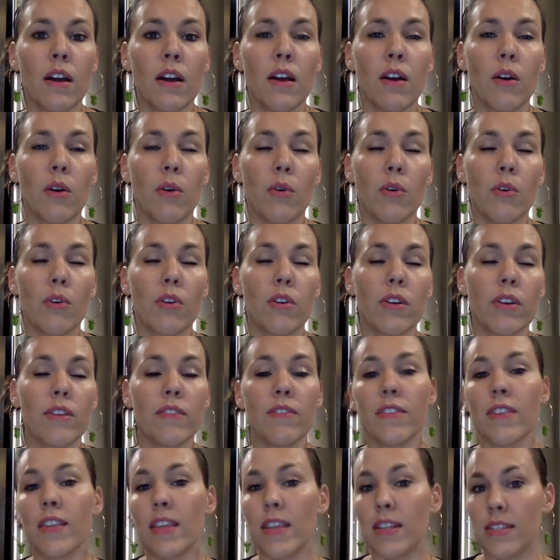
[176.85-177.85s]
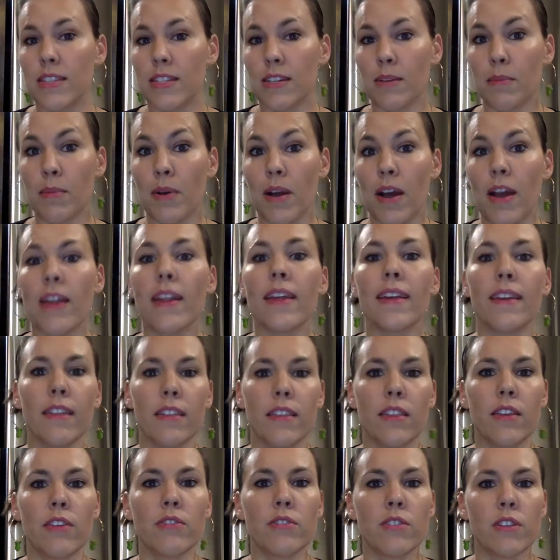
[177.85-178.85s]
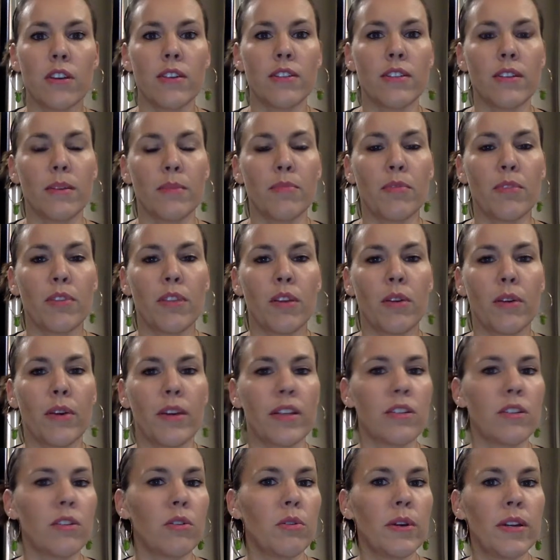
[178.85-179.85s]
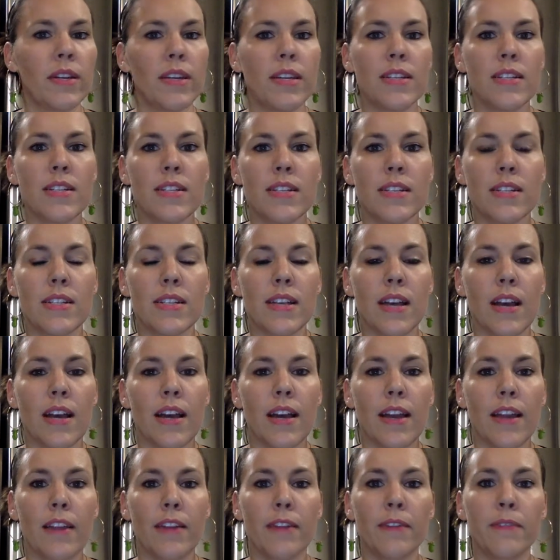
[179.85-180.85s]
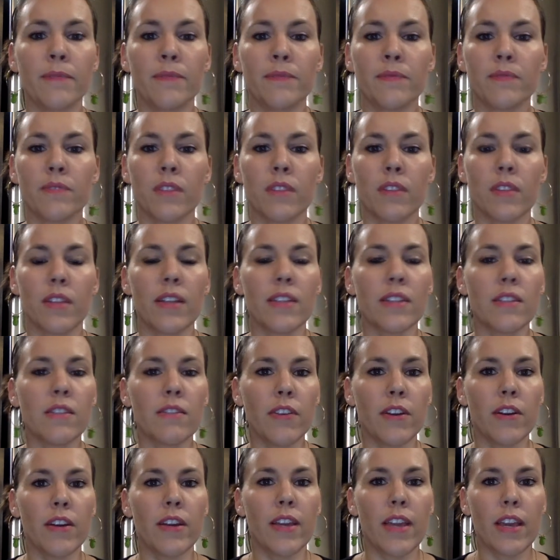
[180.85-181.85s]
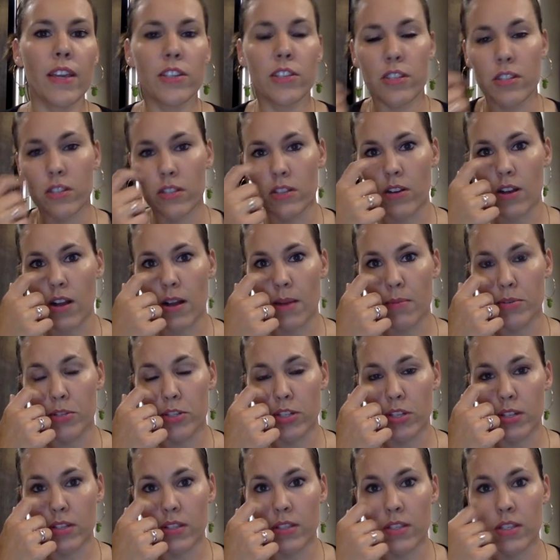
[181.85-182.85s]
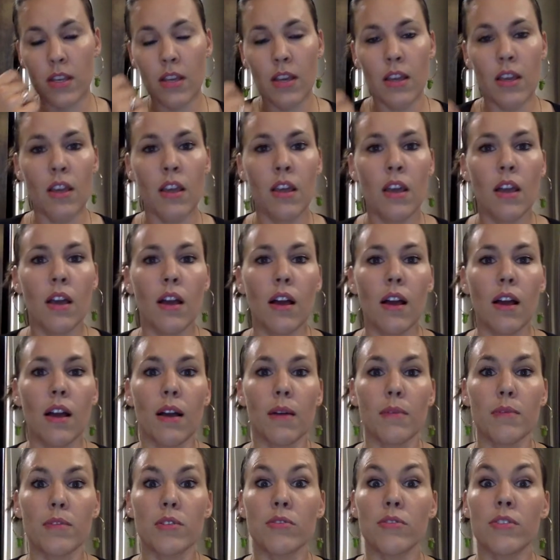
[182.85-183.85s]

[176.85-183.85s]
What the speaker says: or even the Instant Pot and get those cooked up really quick. So quick, easy side, lots of variations or options. So